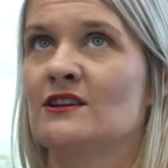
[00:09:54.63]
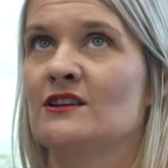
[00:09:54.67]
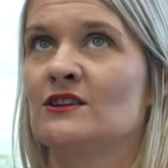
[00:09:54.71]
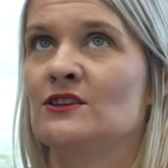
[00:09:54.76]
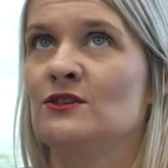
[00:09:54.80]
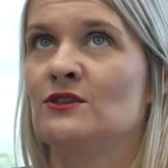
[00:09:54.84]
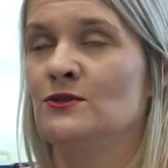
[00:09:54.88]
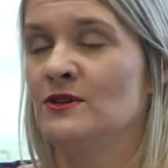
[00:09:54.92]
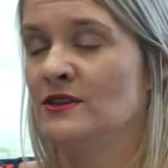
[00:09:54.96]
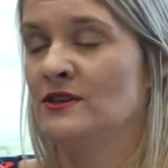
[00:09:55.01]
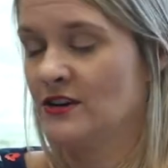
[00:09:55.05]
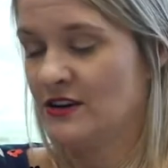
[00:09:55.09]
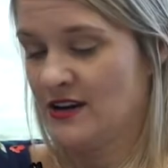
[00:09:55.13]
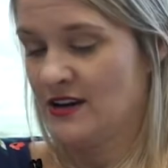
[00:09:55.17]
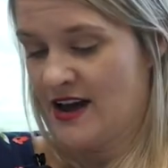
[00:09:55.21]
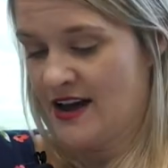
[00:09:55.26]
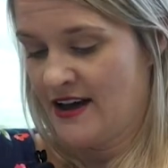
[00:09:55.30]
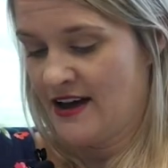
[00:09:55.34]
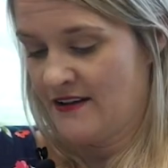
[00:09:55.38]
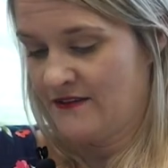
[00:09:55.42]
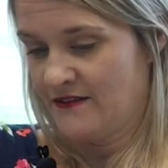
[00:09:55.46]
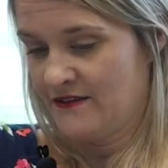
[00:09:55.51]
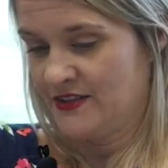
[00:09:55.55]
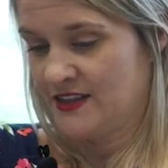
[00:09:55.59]
you either
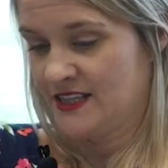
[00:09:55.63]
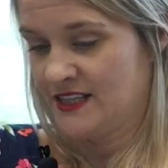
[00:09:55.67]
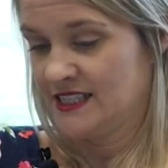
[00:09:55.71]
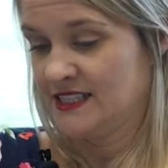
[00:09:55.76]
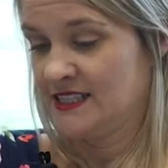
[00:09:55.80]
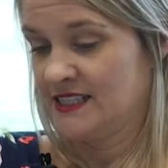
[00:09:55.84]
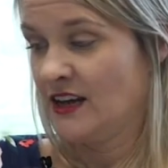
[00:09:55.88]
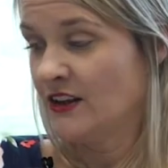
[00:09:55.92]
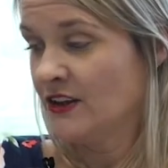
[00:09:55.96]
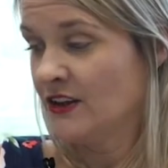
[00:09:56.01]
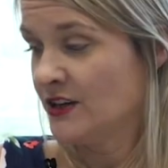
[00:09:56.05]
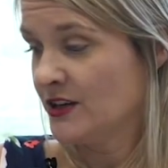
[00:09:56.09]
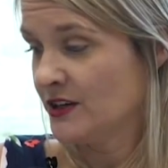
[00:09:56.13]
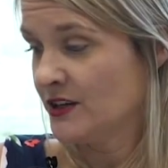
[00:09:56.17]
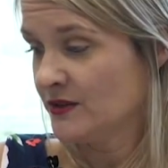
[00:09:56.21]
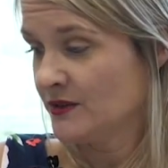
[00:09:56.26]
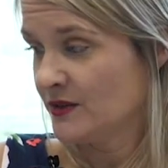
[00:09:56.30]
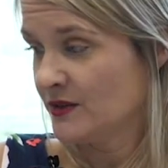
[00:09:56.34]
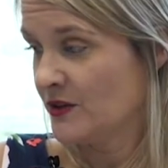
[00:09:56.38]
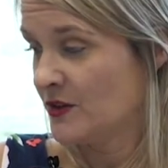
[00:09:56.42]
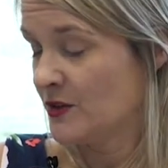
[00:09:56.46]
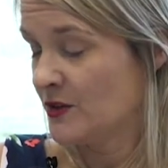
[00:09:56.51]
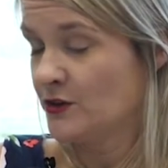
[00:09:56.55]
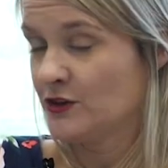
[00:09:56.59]
have the seller
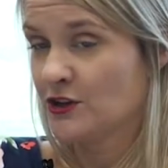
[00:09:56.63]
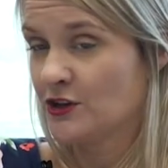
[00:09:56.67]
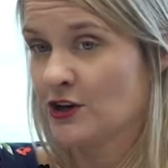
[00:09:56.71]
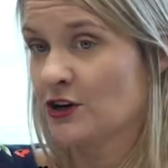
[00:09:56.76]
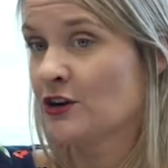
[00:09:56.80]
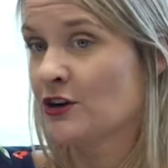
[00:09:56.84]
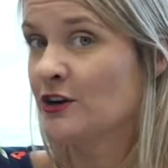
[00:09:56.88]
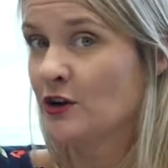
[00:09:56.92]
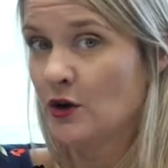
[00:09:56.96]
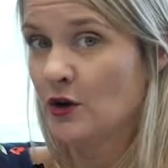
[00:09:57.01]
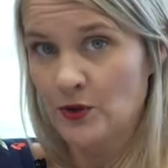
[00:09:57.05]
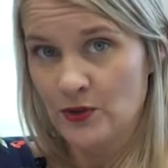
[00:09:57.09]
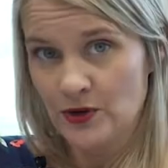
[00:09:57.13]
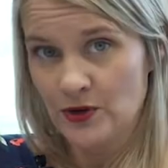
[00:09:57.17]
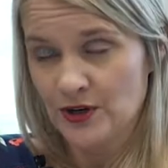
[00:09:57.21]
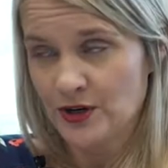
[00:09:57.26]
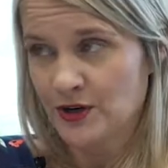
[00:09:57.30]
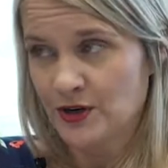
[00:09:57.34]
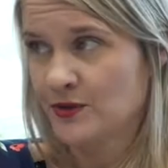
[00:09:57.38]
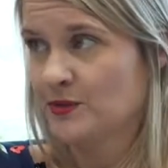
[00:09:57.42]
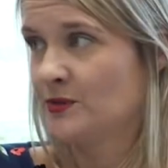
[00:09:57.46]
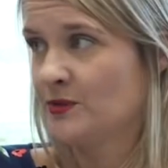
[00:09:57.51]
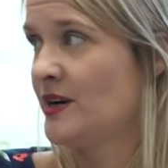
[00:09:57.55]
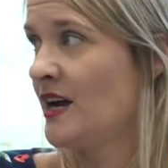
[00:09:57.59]
or the current
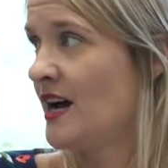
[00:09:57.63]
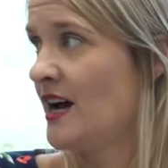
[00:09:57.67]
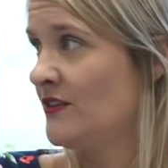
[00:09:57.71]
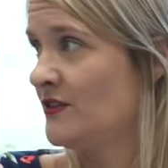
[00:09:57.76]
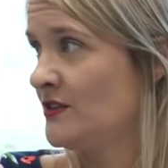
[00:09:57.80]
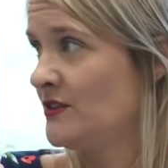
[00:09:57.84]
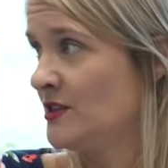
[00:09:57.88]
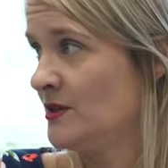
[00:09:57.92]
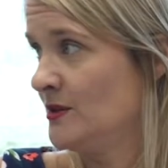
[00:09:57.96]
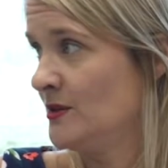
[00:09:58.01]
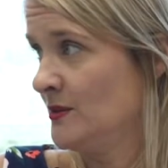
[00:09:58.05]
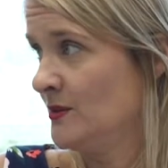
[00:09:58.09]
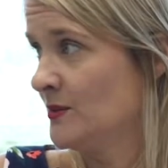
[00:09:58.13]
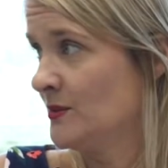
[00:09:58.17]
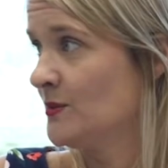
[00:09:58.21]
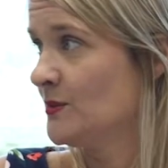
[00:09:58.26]
owner would have to